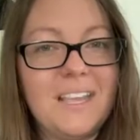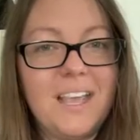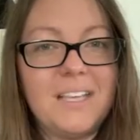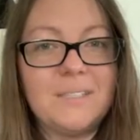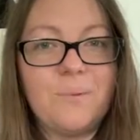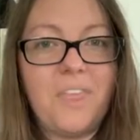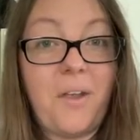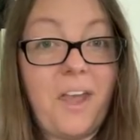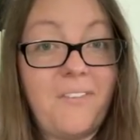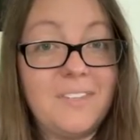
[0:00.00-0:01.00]
I guess,
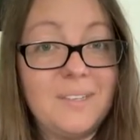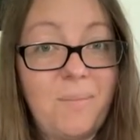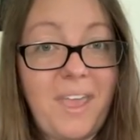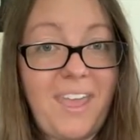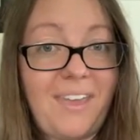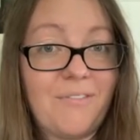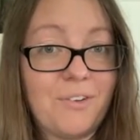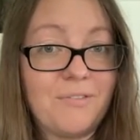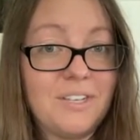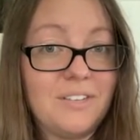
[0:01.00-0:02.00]
without having to pay for
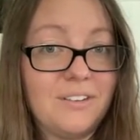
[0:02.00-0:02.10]
freezer